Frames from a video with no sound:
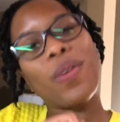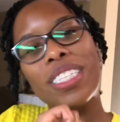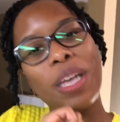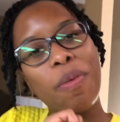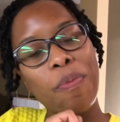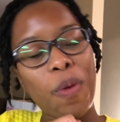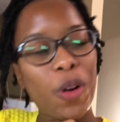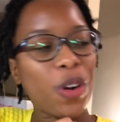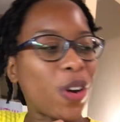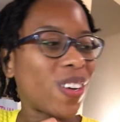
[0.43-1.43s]
What's up,
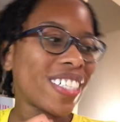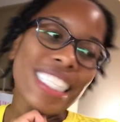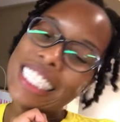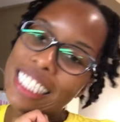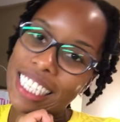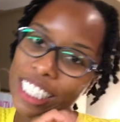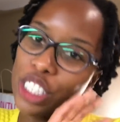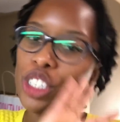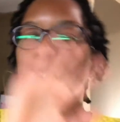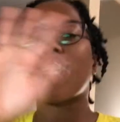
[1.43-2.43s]
world?
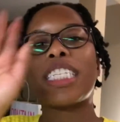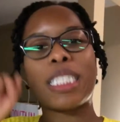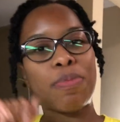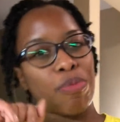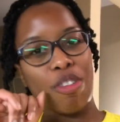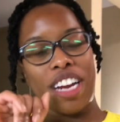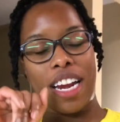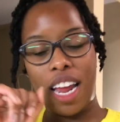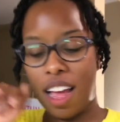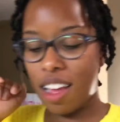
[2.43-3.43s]
It's your girl
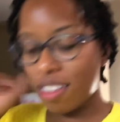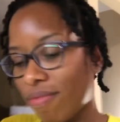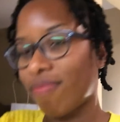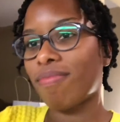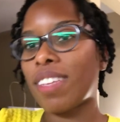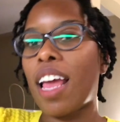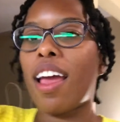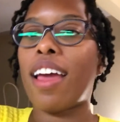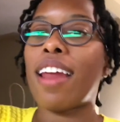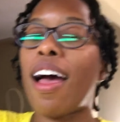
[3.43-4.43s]
Sabrina,
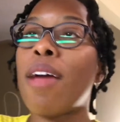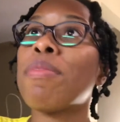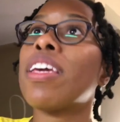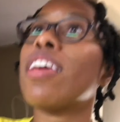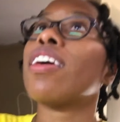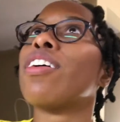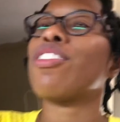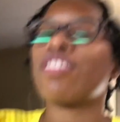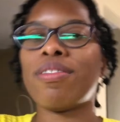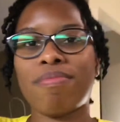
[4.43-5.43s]
and I'm
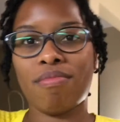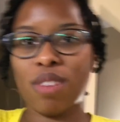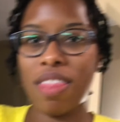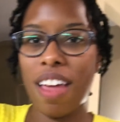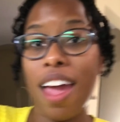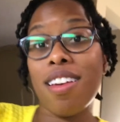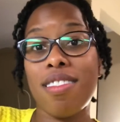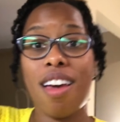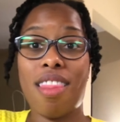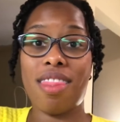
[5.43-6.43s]
here with
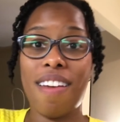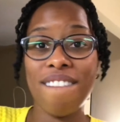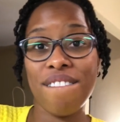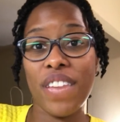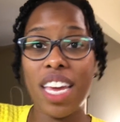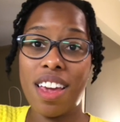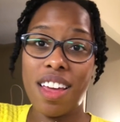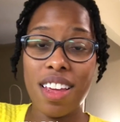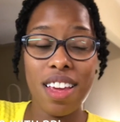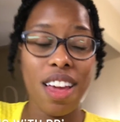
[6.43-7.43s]
another
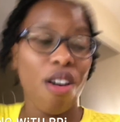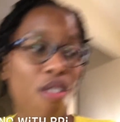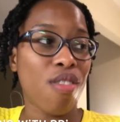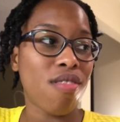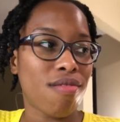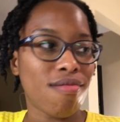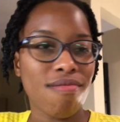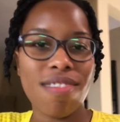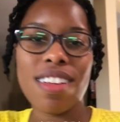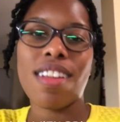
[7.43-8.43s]
video.
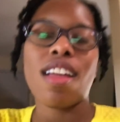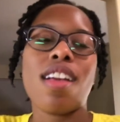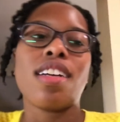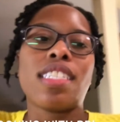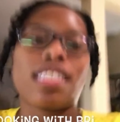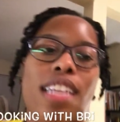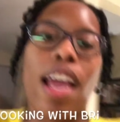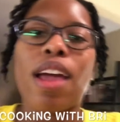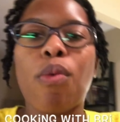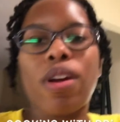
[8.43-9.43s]

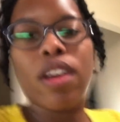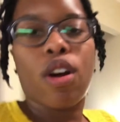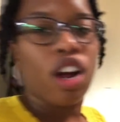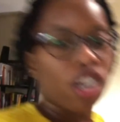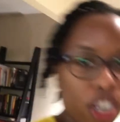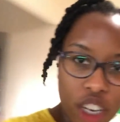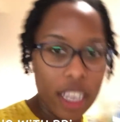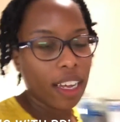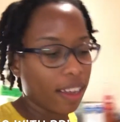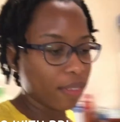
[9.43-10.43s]
Today we are
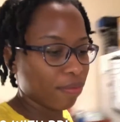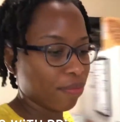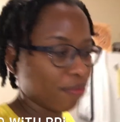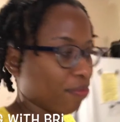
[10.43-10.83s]
cooking.